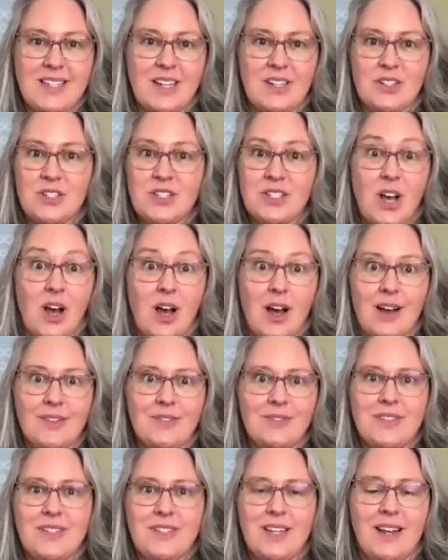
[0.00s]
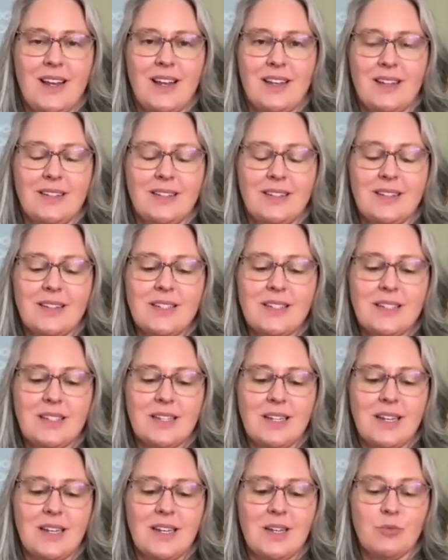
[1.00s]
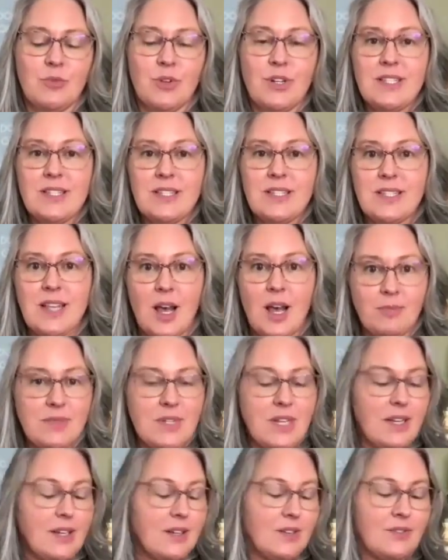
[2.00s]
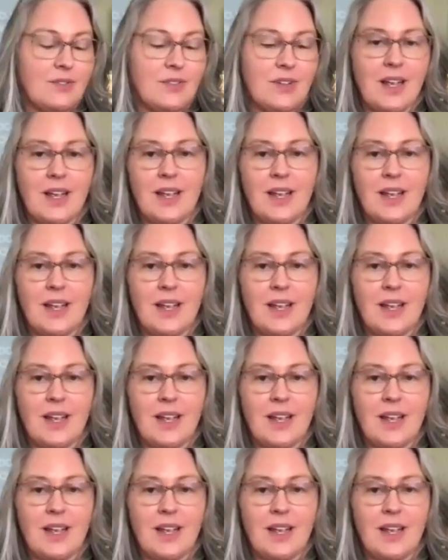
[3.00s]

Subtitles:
that are soft and receptive.